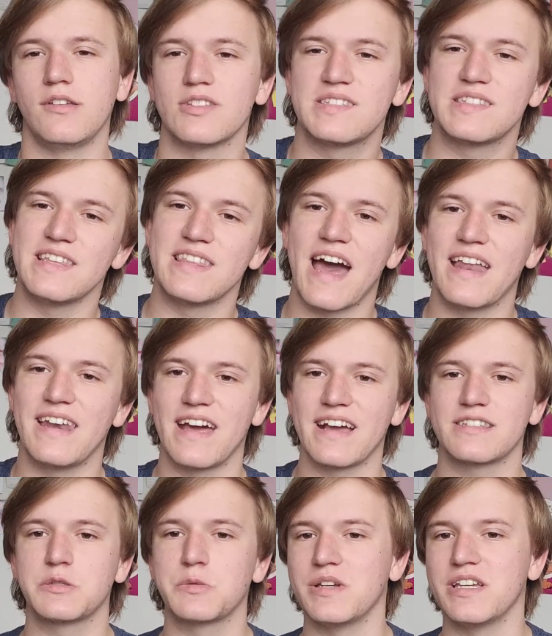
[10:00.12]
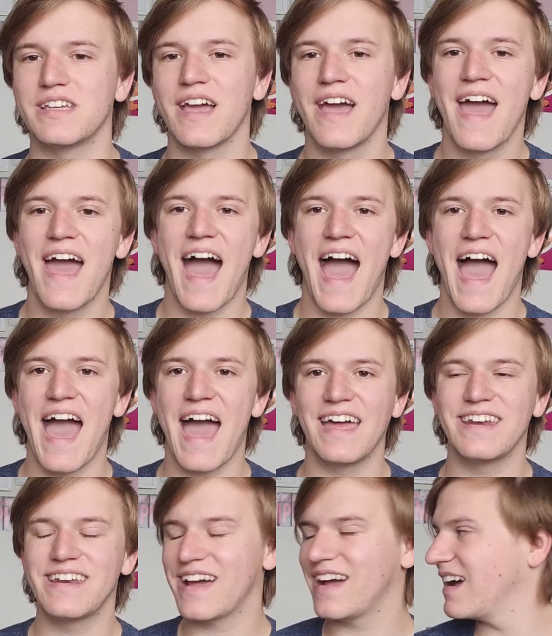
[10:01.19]
see that next week.
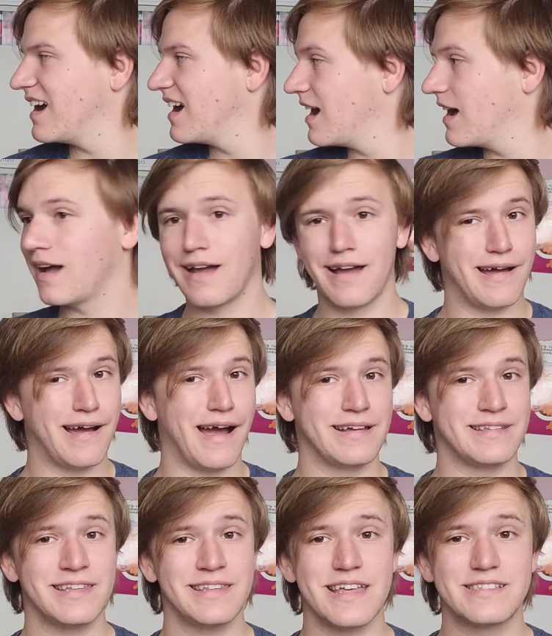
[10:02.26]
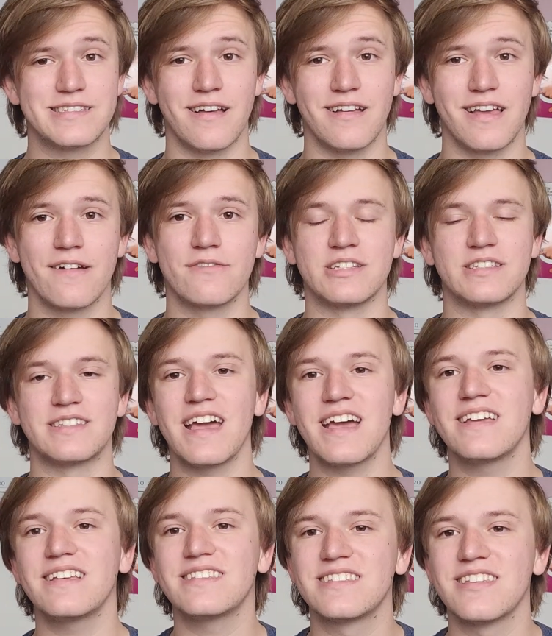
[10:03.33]
And I think that's all I have to
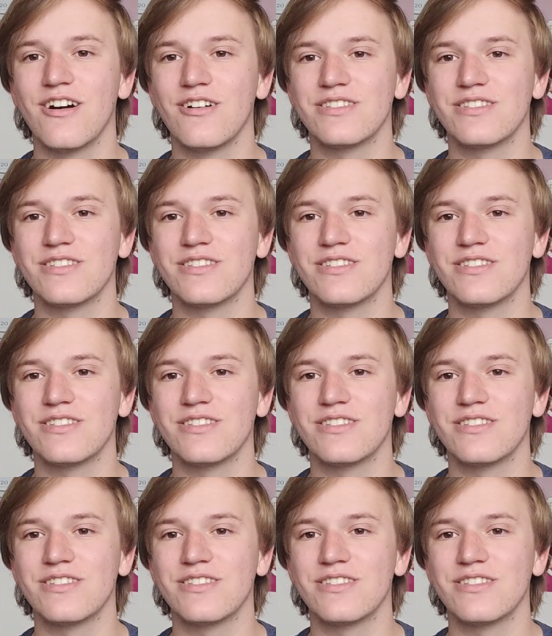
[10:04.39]
say. So